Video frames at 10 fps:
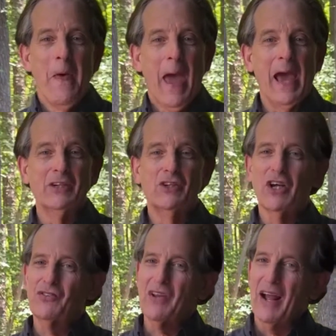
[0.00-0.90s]
And
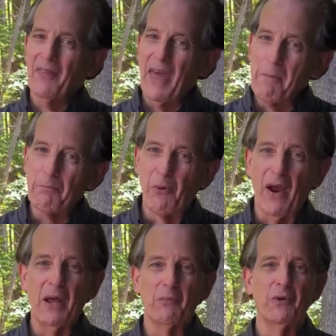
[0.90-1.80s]
just like that
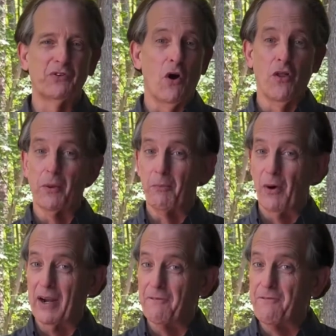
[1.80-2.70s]
bread was called the
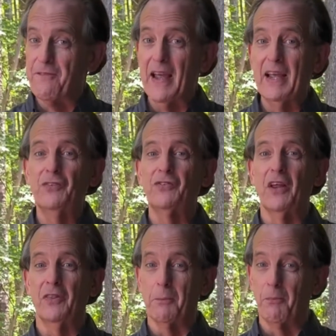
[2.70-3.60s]
bread of face
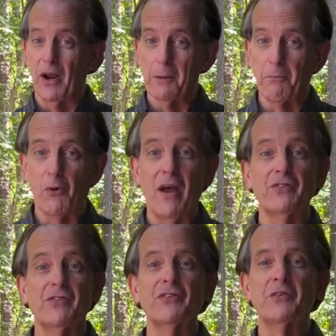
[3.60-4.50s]
and the bread of
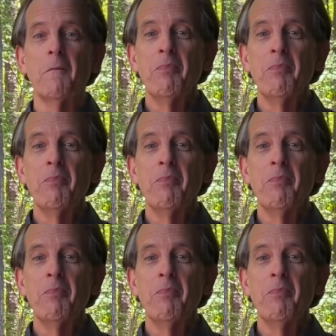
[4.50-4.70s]
presence,